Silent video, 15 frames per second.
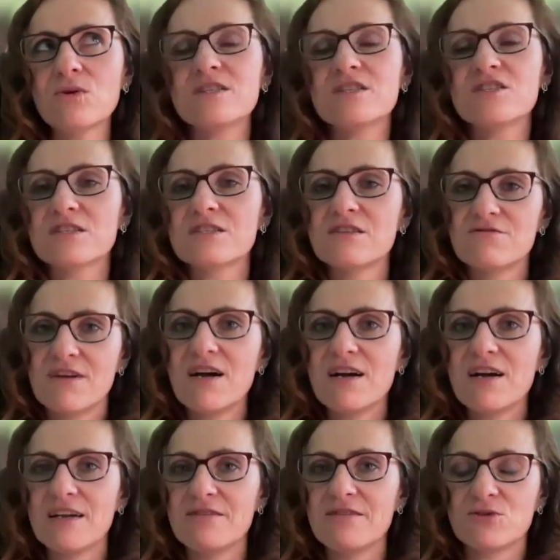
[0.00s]
who has just
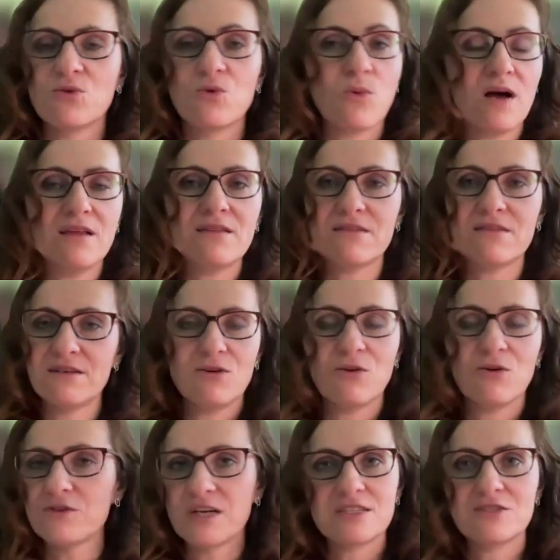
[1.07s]
arrived or one that the
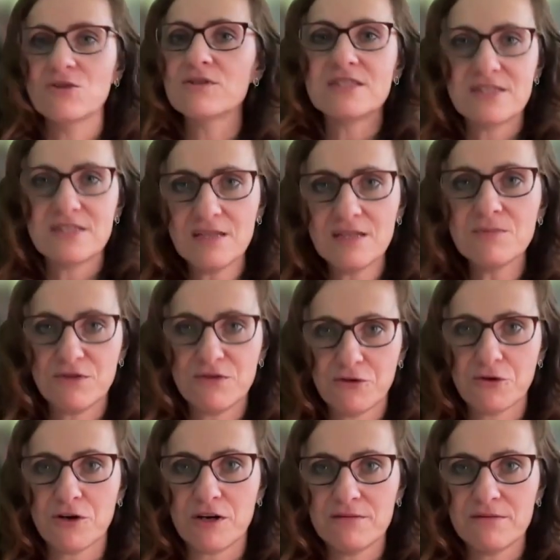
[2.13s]
author has not seen
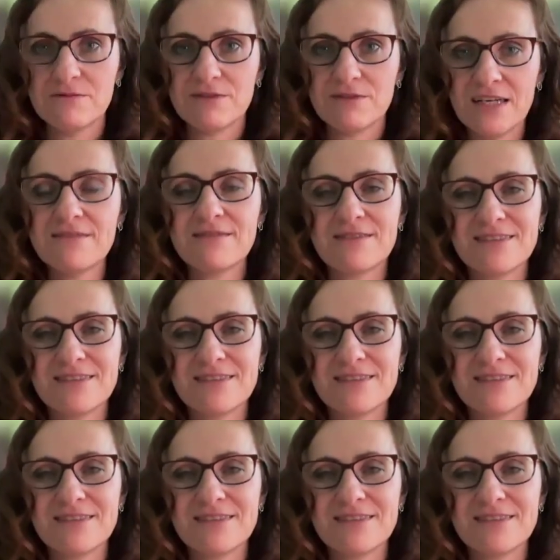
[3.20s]
before, right?